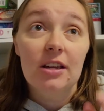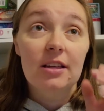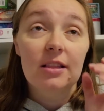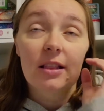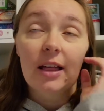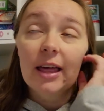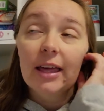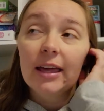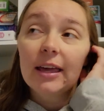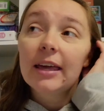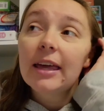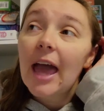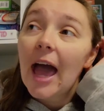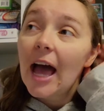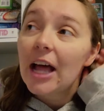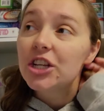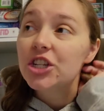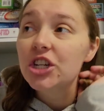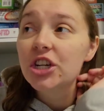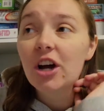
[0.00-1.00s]
like
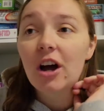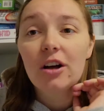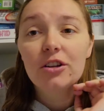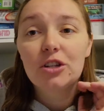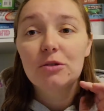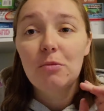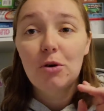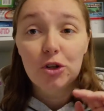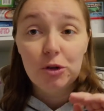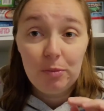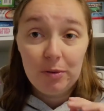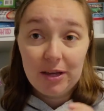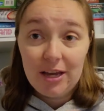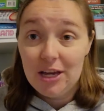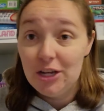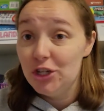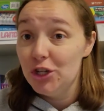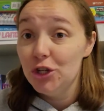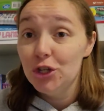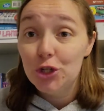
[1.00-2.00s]
catching on to
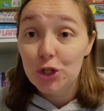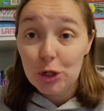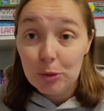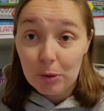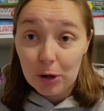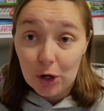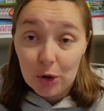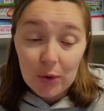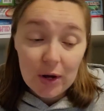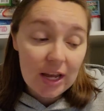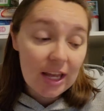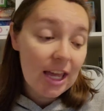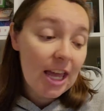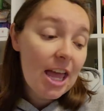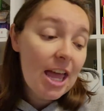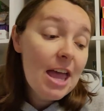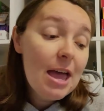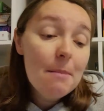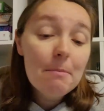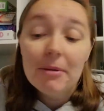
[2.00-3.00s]
multiplication super quick.
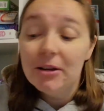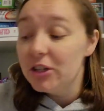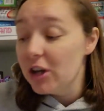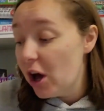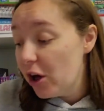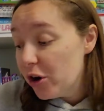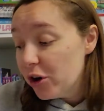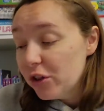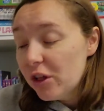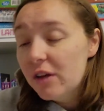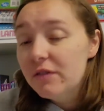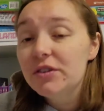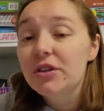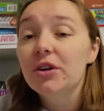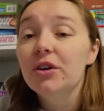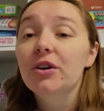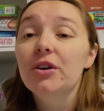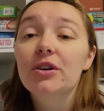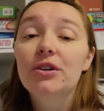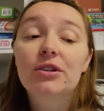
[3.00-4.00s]
My daughter loves
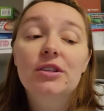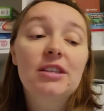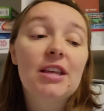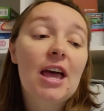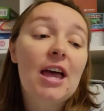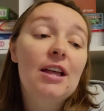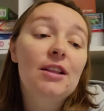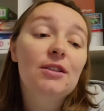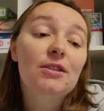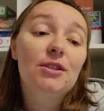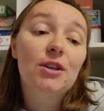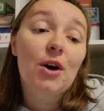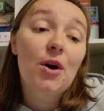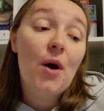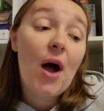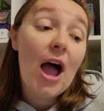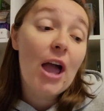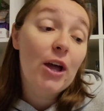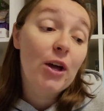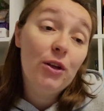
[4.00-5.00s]
hers, and so
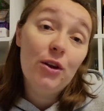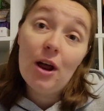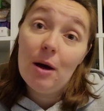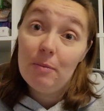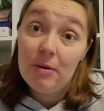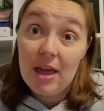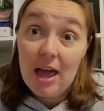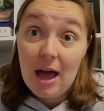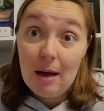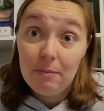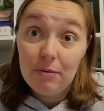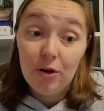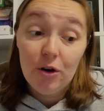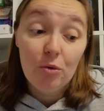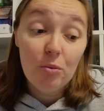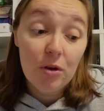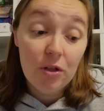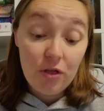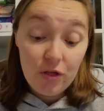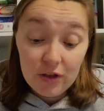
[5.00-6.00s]
I could not be happier
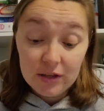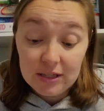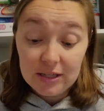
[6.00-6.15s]
with the